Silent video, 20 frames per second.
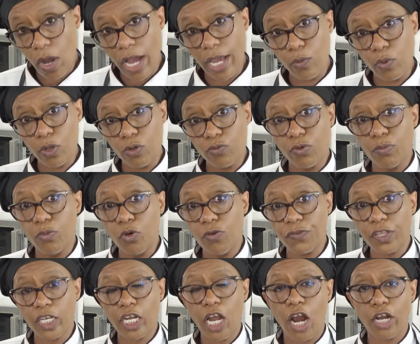I will remove
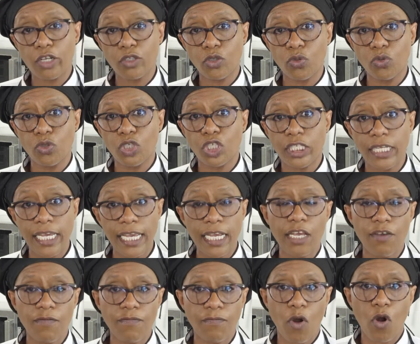the cartouche, take
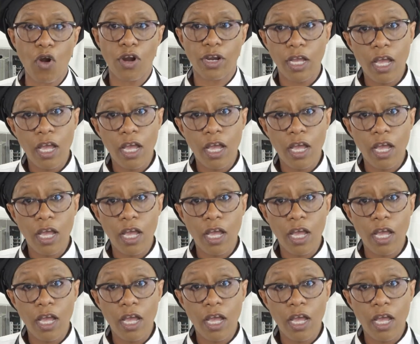a fork,